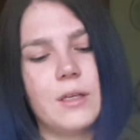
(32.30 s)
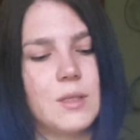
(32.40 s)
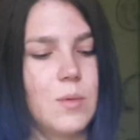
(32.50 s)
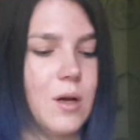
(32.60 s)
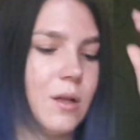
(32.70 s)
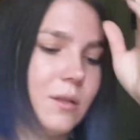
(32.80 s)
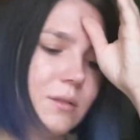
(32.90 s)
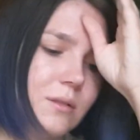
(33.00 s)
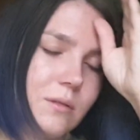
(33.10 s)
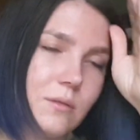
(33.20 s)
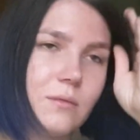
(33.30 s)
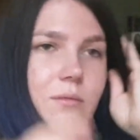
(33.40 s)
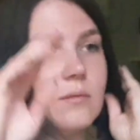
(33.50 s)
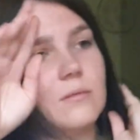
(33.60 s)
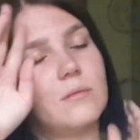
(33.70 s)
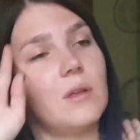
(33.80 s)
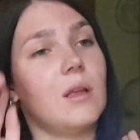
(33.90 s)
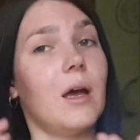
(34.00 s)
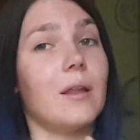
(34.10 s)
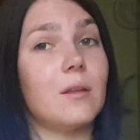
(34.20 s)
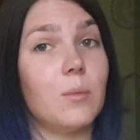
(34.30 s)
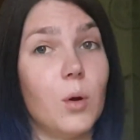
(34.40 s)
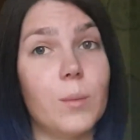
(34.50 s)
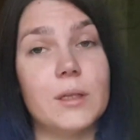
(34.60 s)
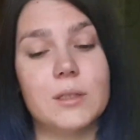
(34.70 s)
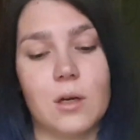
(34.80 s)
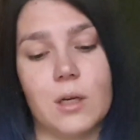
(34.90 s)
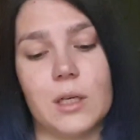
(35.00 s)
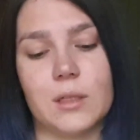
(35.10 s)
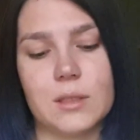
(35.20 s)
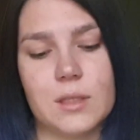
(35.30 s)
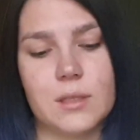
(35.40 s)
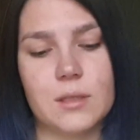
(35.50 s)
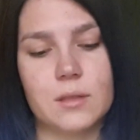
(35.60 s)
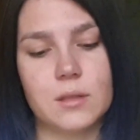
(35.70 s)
small, at the moment, audience.